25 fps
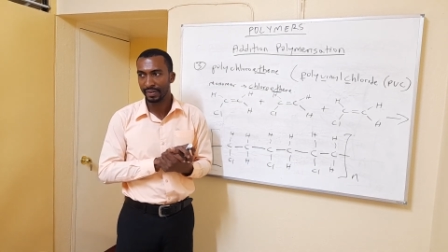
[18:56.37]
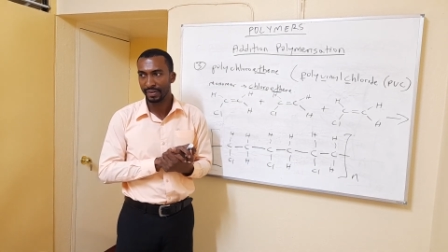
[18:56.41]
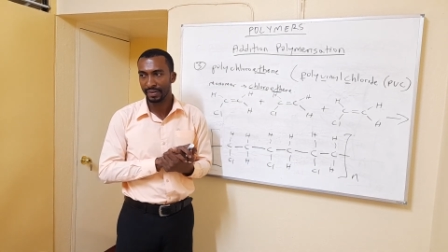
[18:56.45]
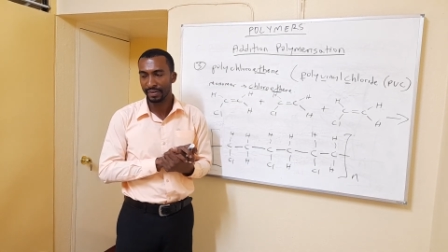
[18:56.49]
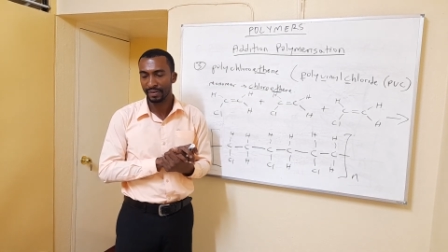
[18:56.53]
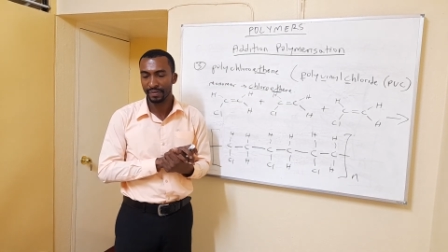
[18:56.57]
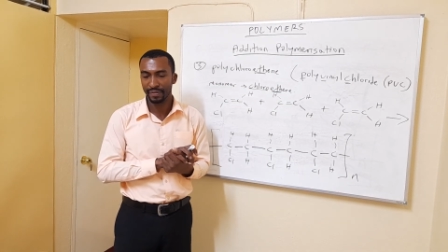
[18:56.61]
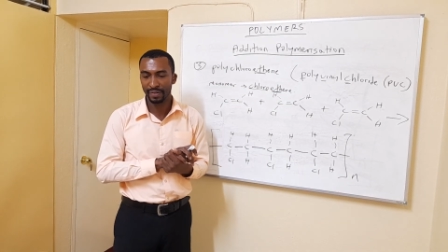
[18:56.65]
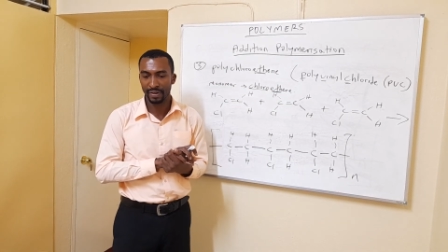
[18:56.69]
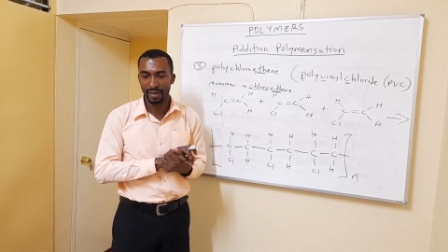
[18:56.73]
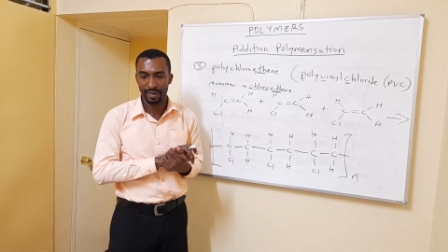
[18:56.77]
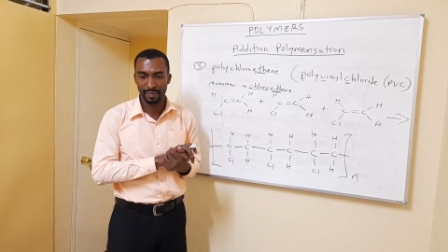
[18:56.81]

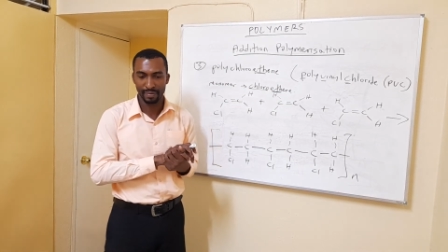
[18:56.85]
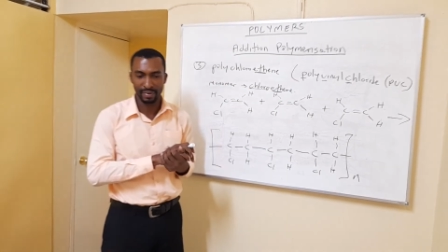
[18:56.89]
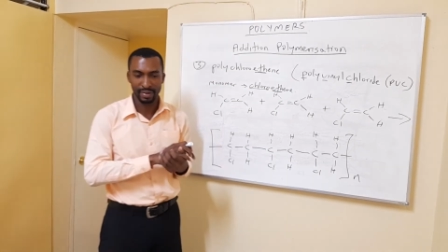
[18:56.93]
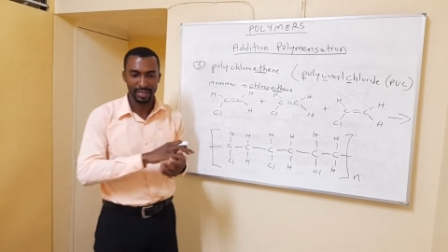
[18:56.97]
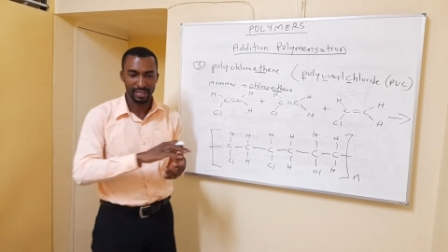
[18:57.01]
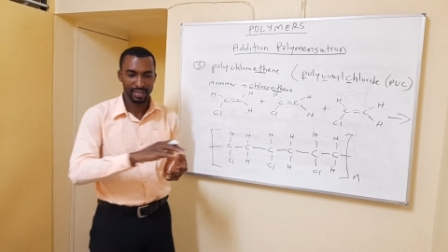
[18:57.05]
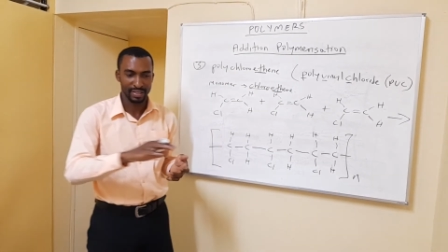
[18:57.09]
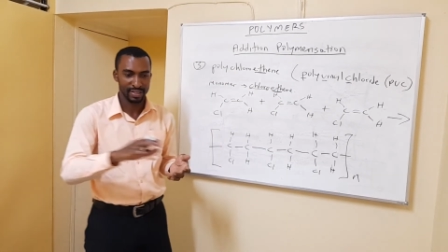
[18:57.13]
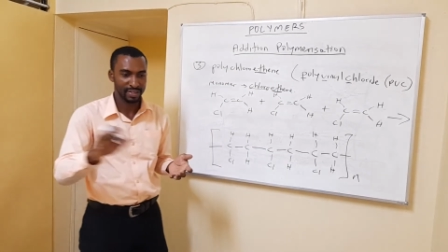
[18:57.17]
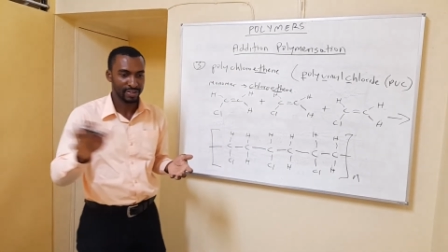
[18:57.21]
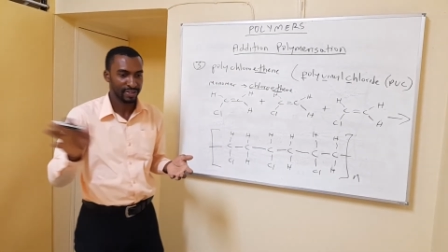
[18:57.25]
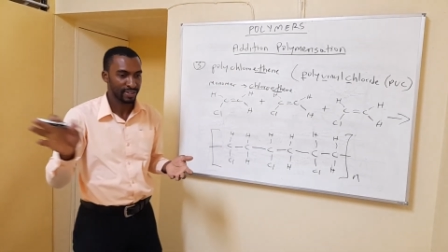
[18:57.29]
to form
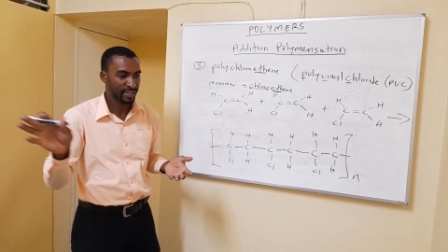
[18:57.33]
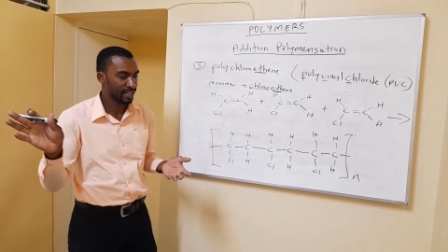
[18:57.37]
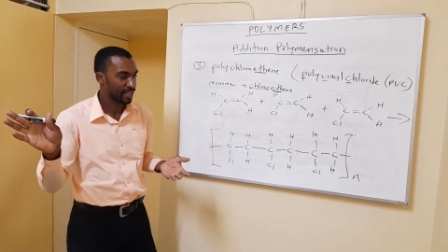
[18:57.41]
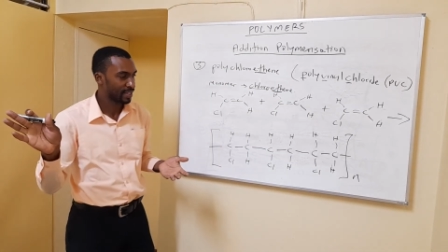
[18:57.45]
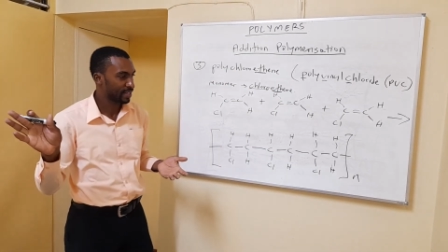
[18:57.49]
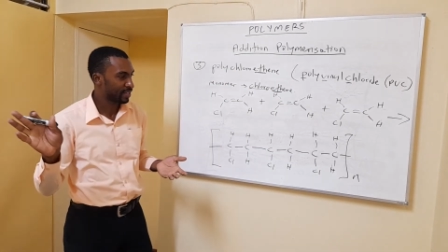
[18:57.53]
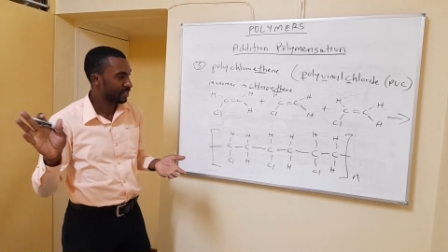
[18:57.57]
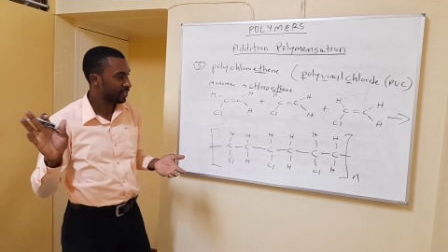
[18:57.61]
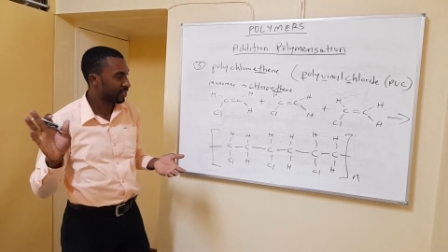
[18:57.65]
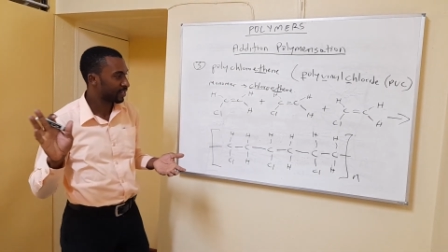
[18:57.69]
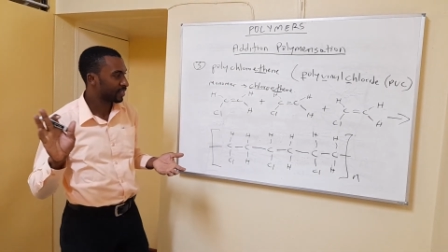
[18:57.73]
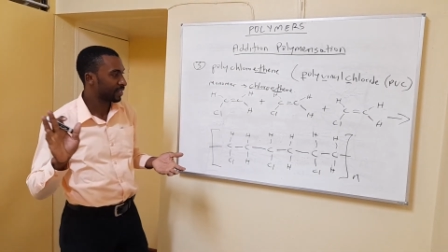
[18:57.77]
a
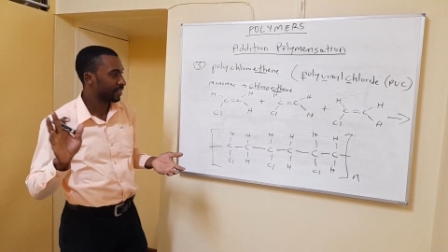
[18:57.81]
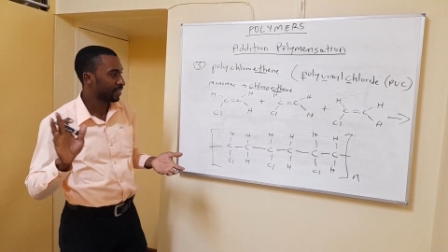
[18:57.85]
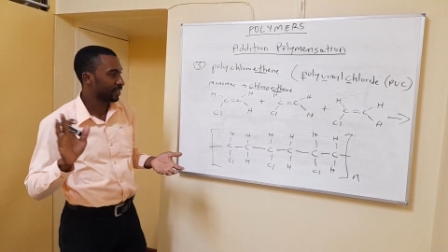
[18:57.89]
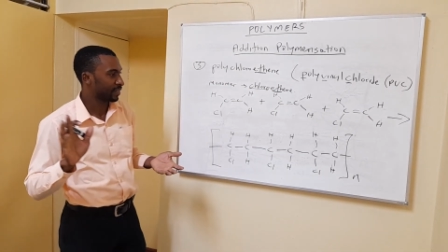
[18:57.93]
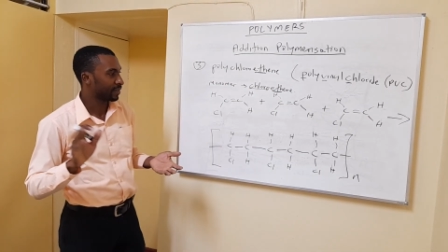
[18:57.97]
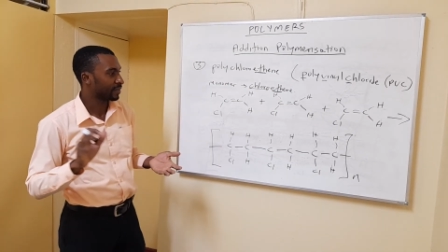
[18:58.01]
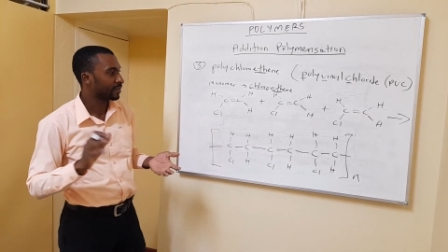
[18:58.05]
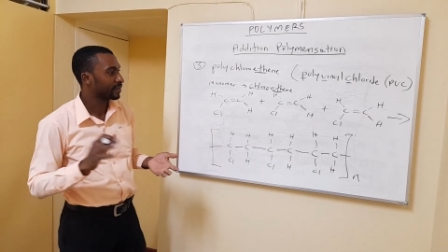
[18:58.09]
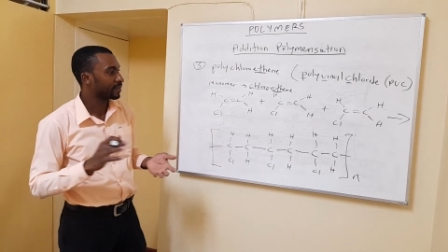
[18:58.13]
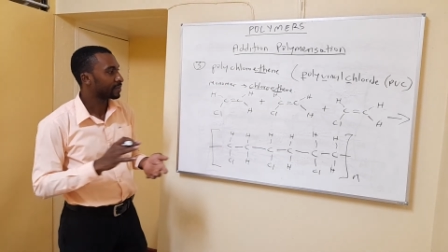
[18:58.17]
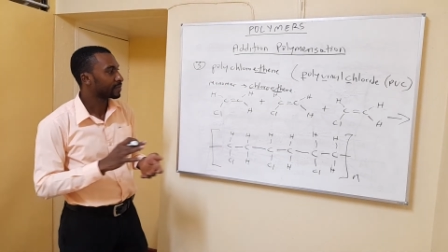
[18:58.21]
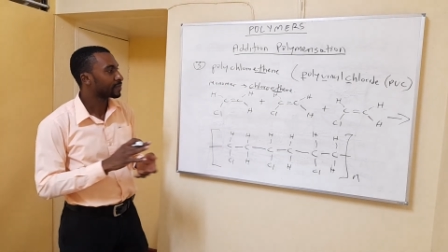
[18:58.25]
straight
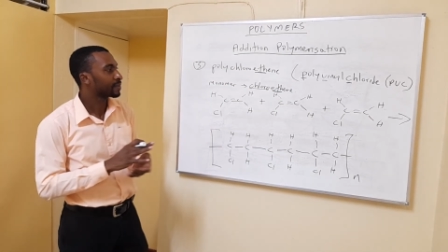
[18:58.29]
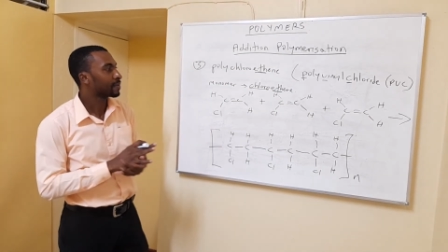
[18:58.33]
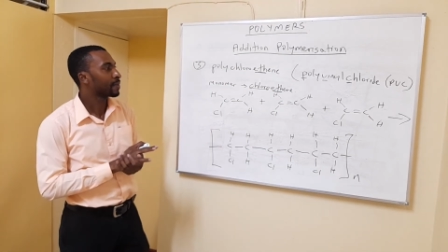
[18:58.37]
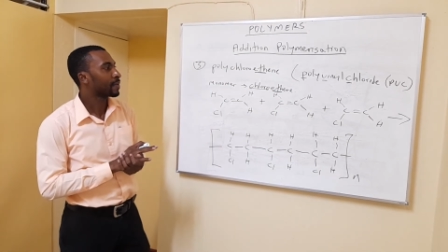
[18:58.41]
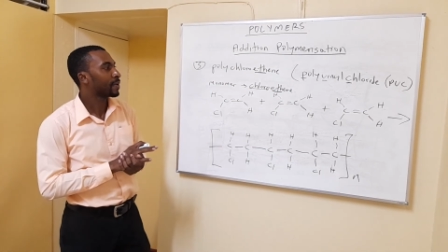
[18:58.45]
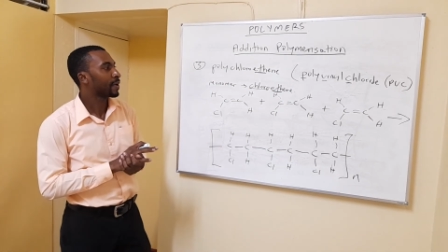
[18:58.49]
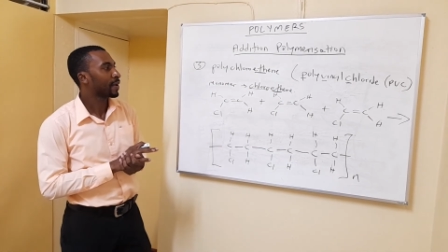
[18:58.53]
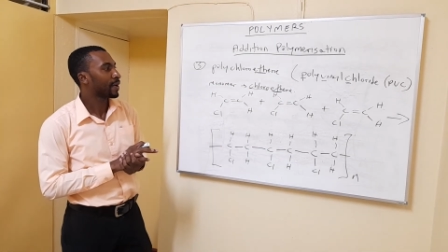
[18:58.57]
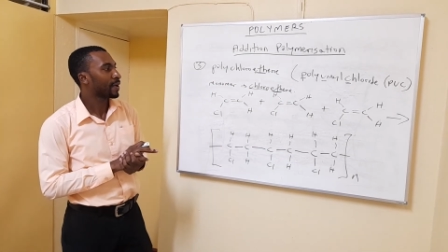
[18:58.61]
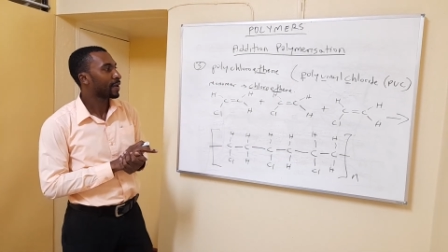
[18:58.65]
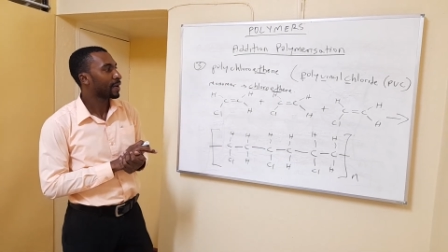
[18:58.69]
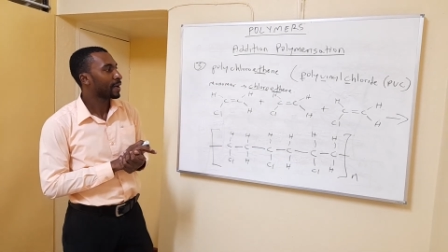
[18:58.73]
chain.
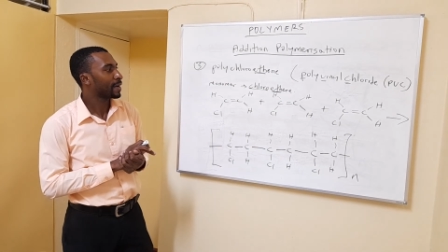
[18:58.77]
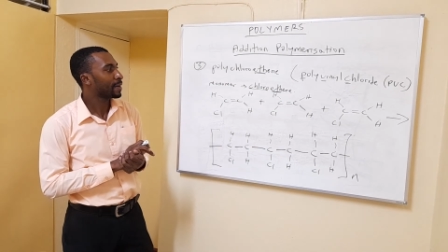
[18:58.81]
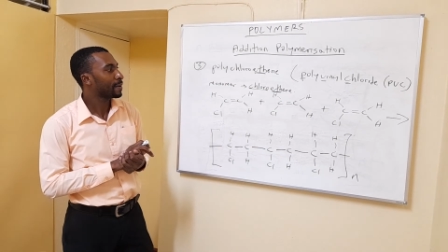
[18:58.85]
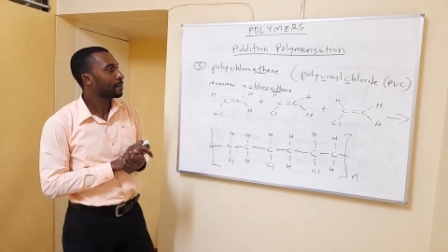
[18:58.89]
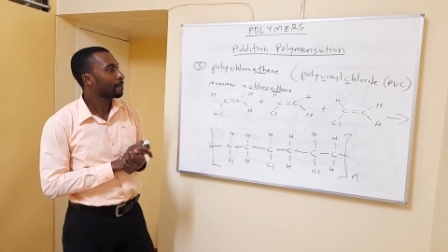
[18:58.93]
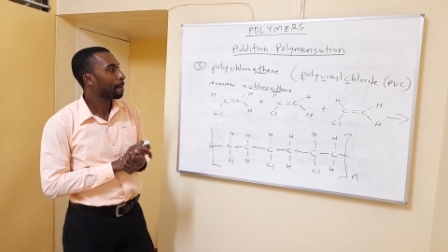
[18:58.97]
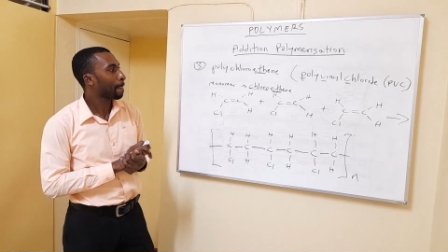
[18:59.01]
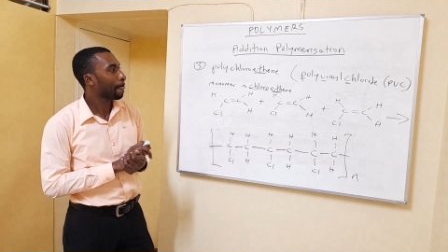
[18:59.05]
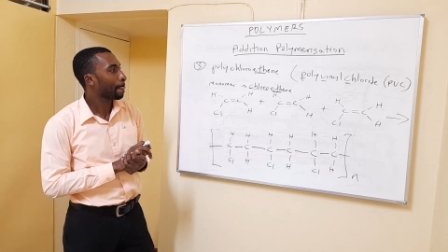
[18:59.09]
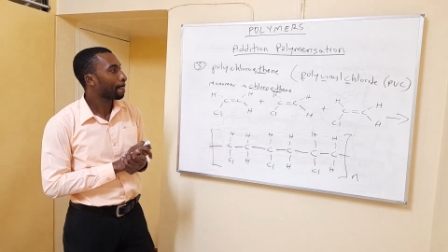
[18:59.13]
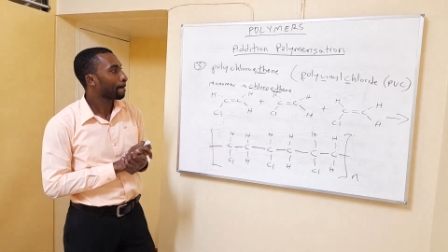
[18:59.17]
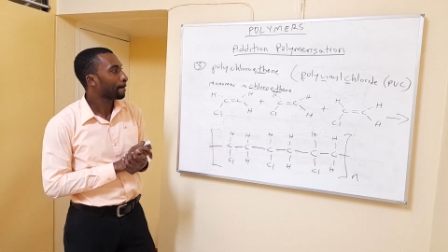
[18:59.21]

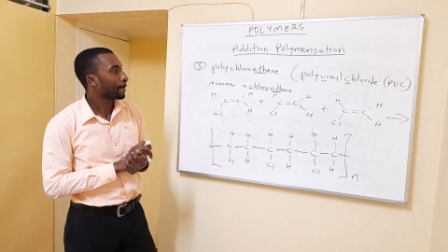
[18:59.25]
Alright?